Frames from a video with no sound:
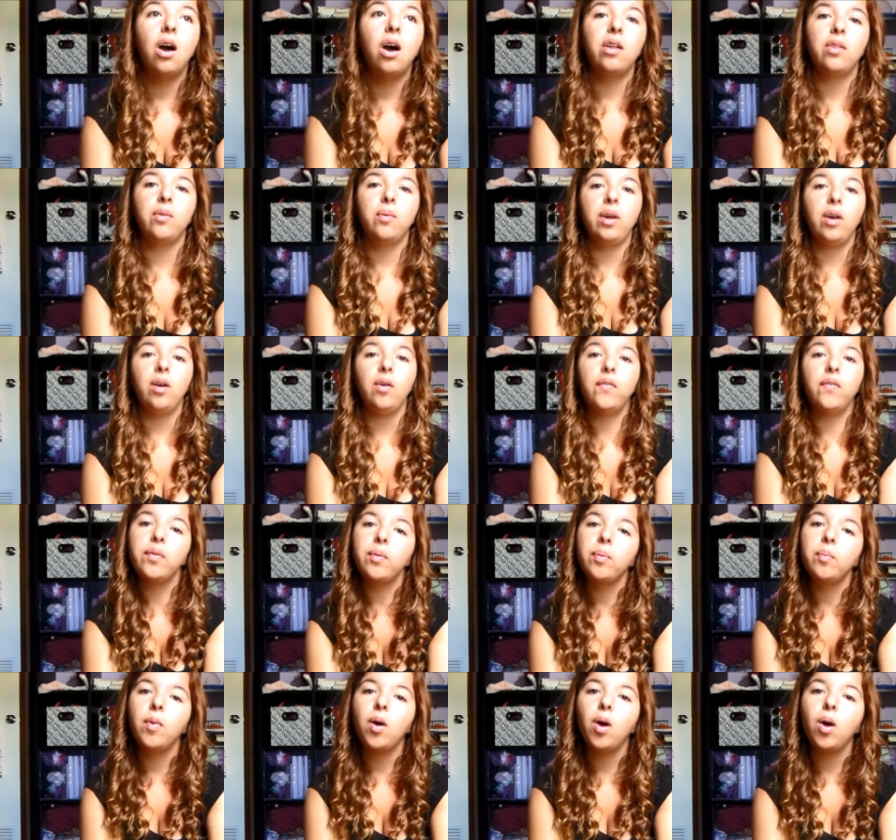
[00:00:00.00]
On the way home
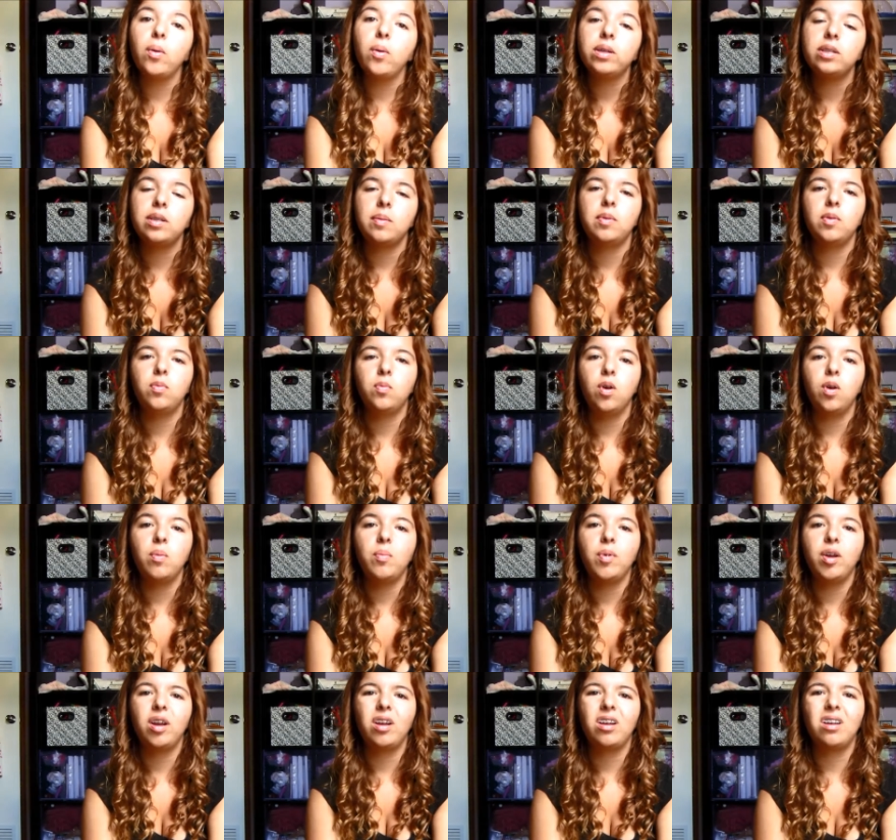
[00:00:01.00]
from the mall, we stopped at
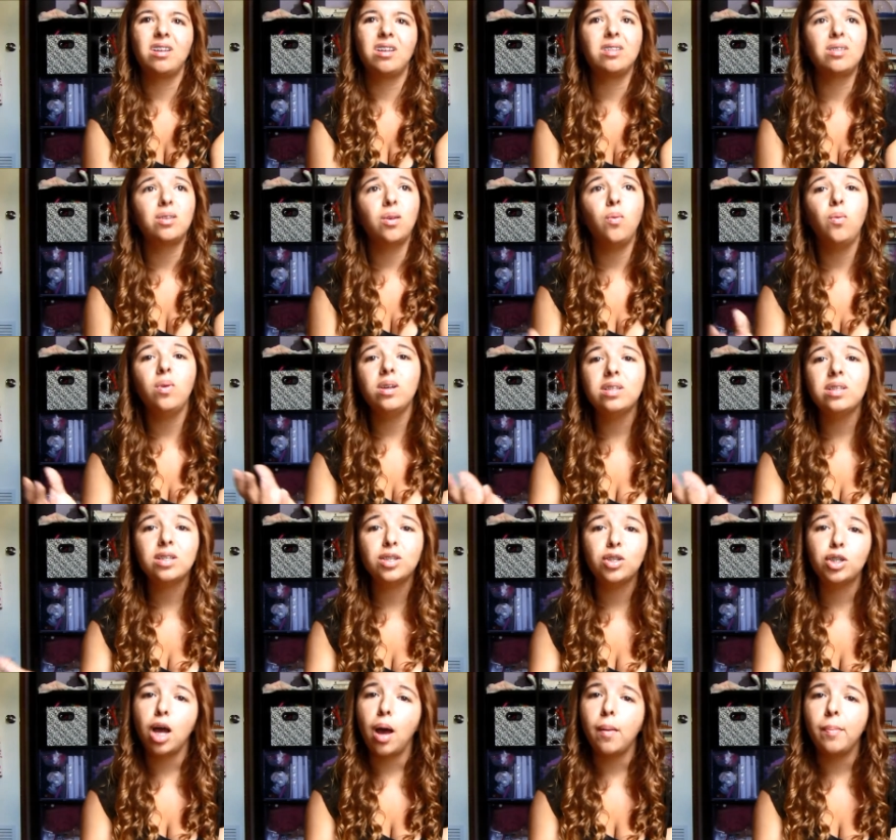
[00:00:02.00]
Walmart, because what's a
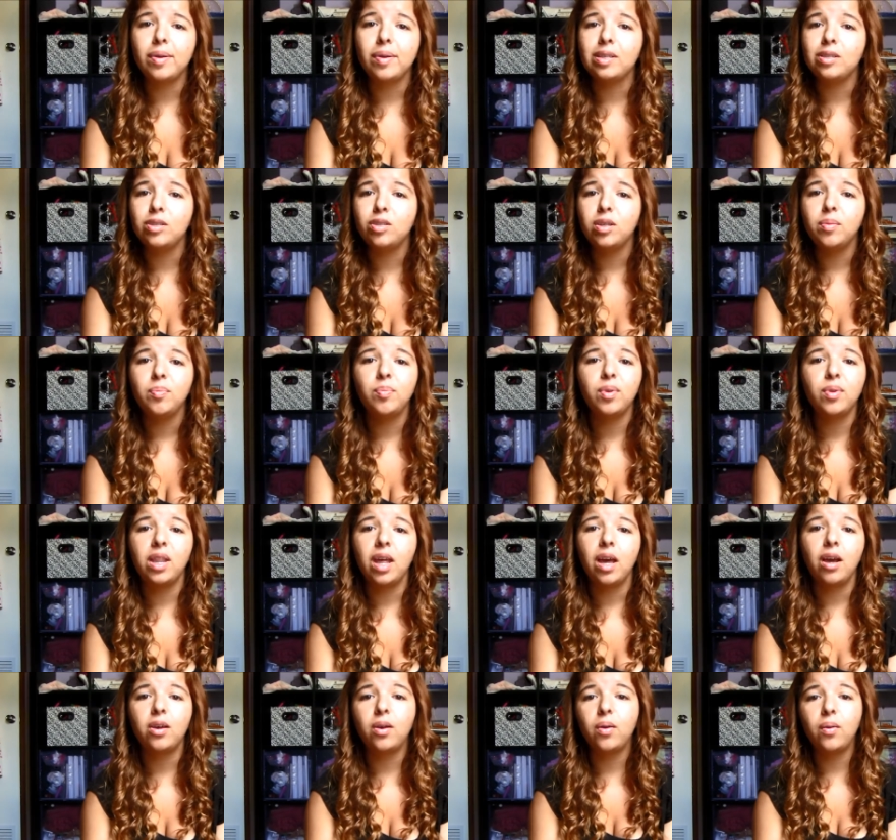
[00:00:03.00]
shopping trip
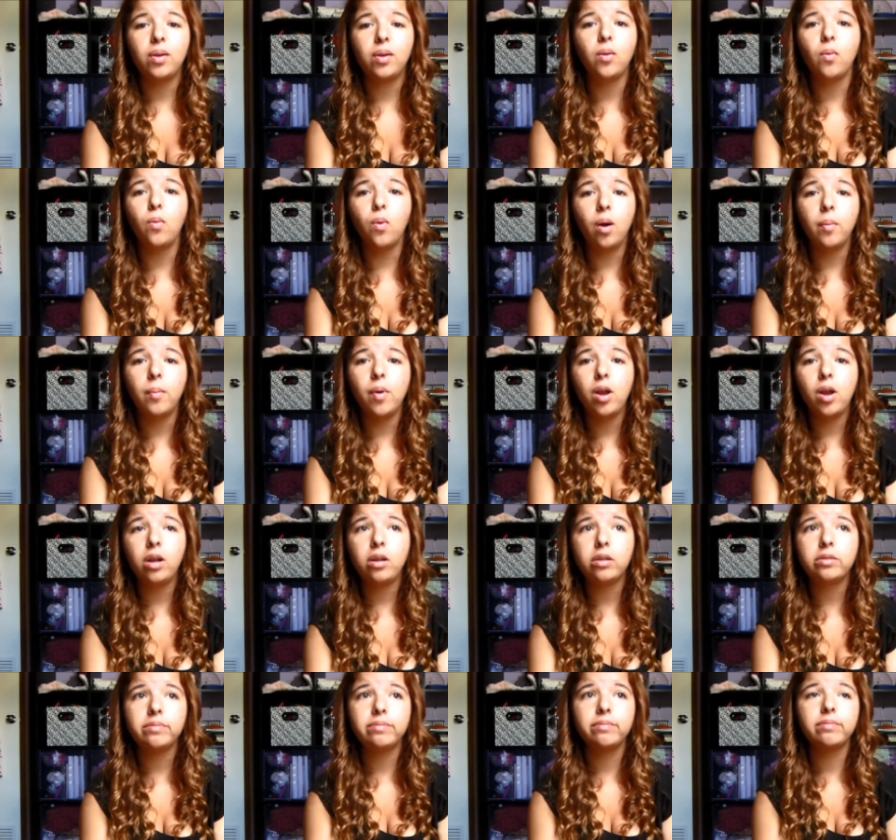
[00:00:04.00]
without going to Walmart?
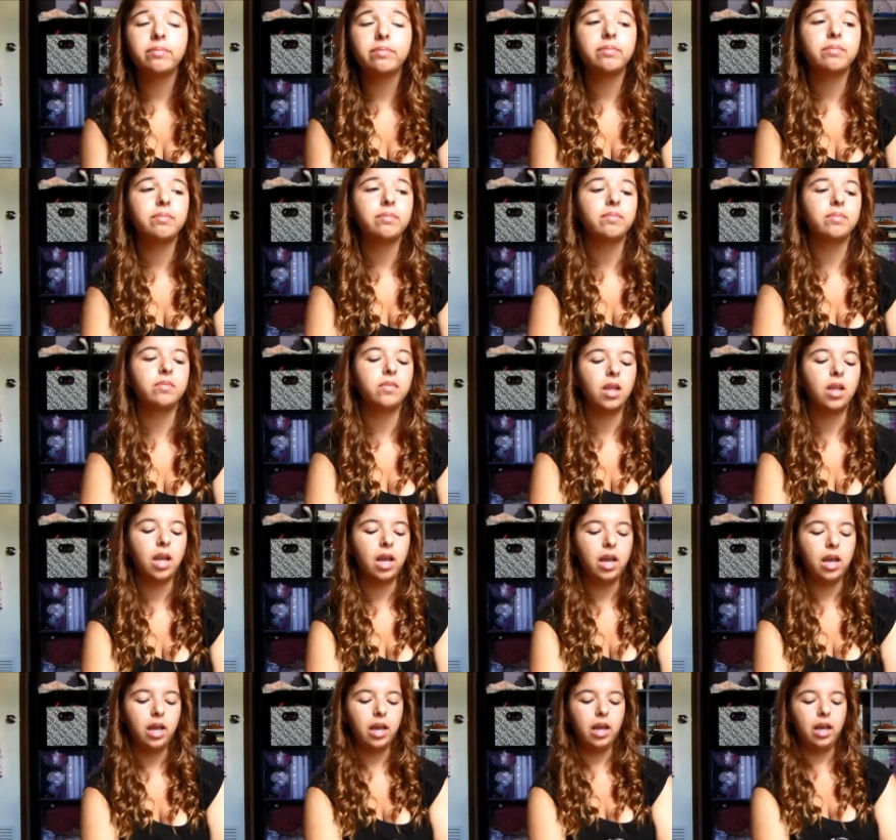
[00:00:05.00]

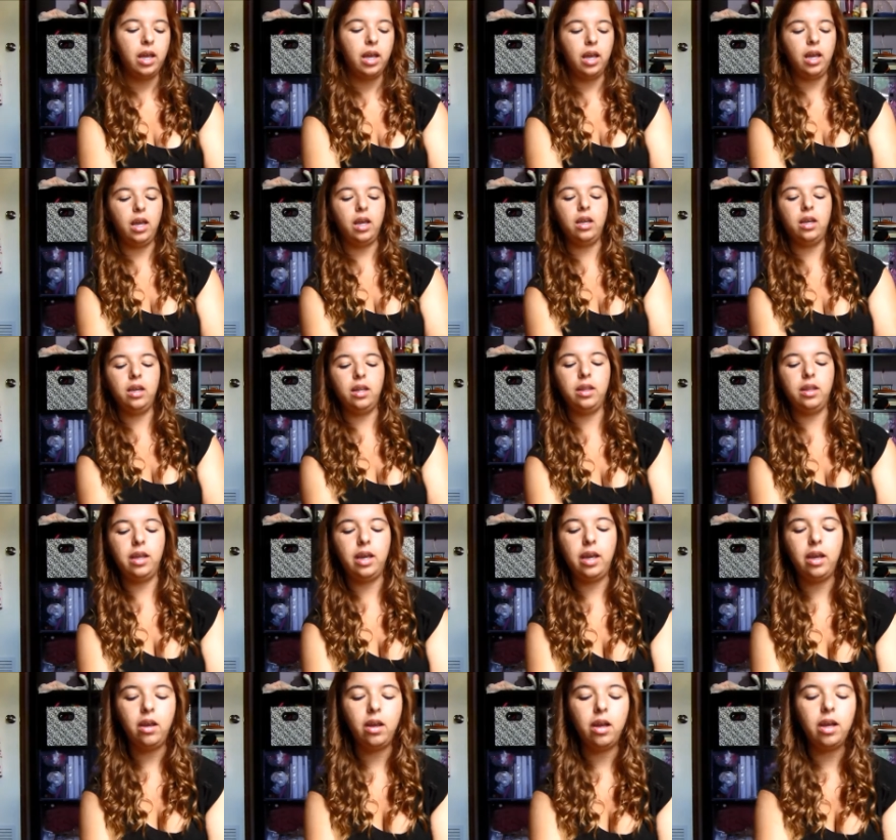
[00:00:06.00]
And
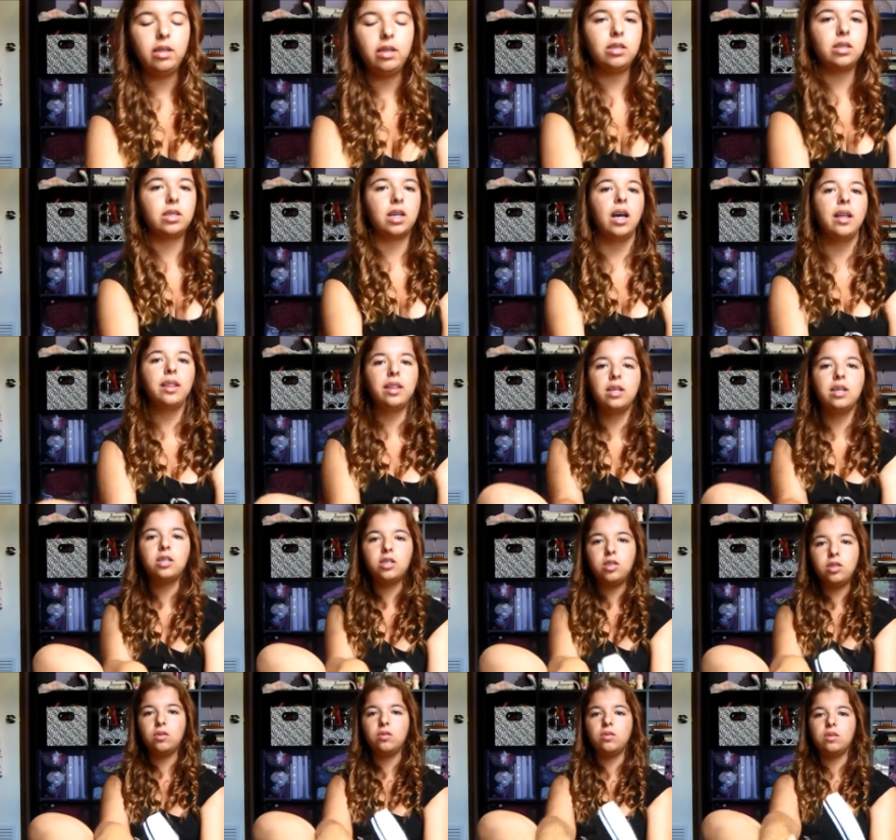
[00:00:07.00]
there, I just got these
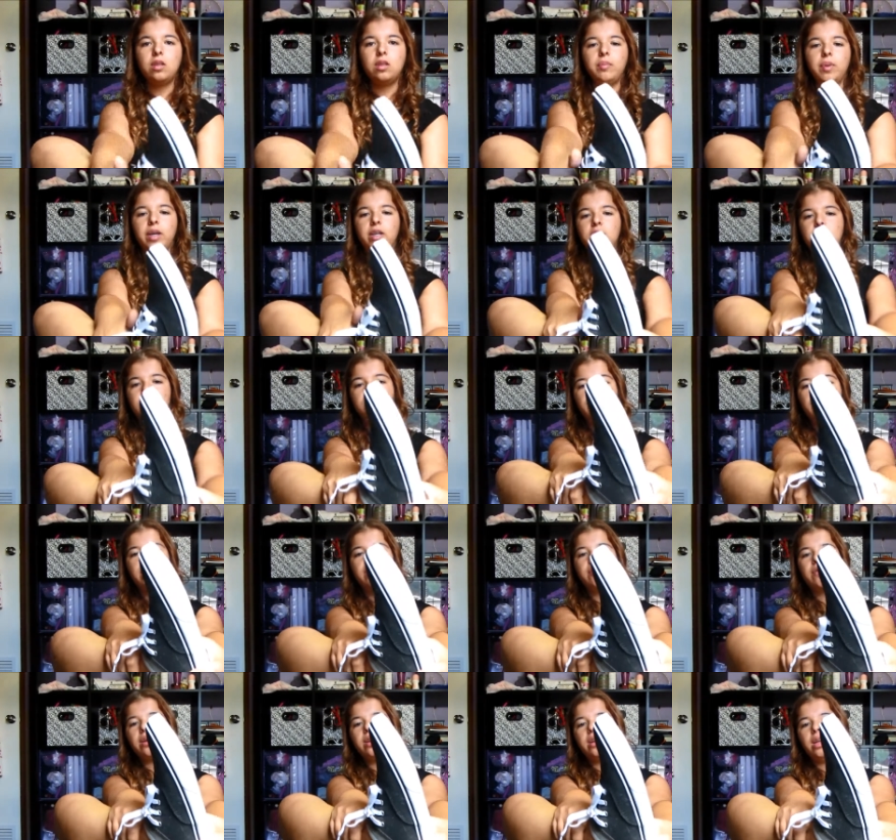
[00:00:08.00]
shoes that I'm actually
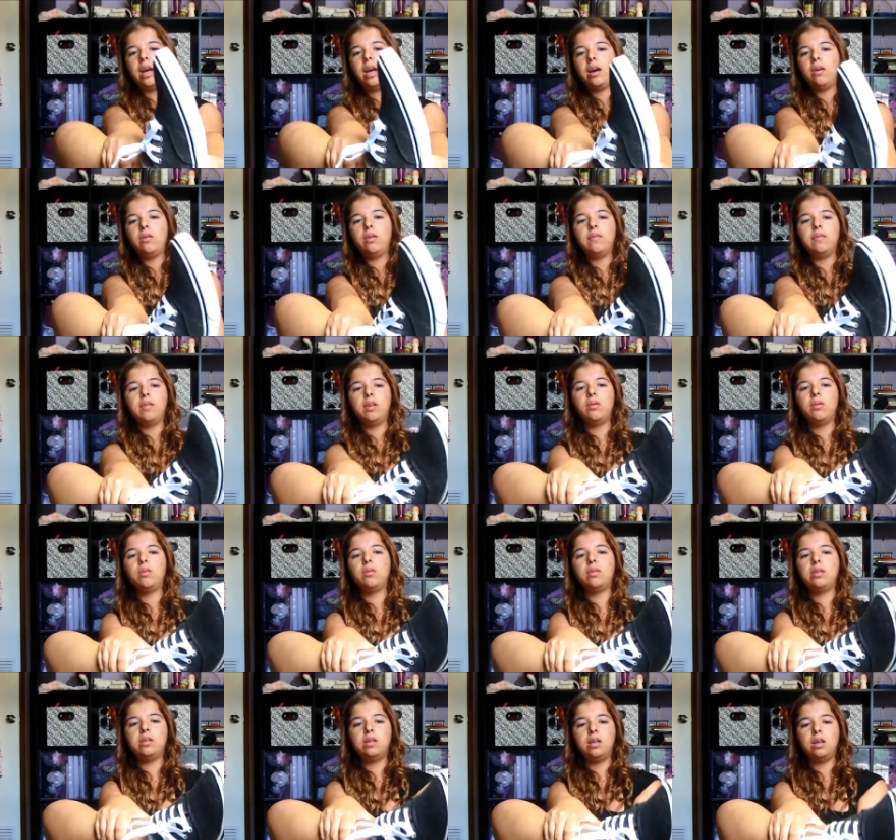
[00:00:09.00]
wearing right now, even though
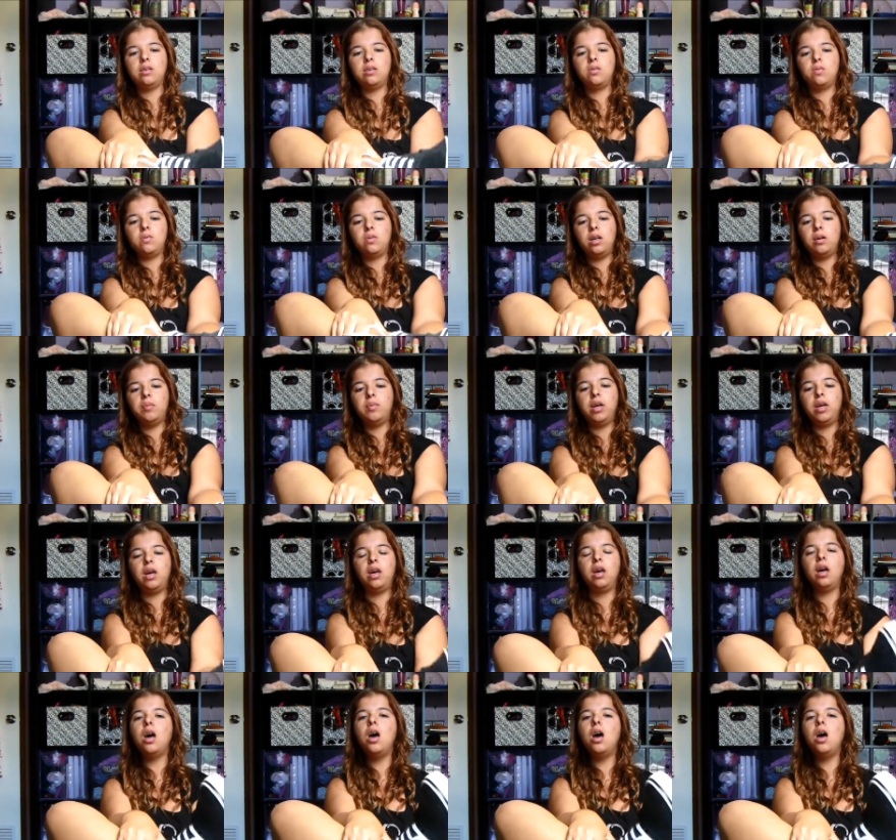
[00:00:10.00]
it's not school time yet.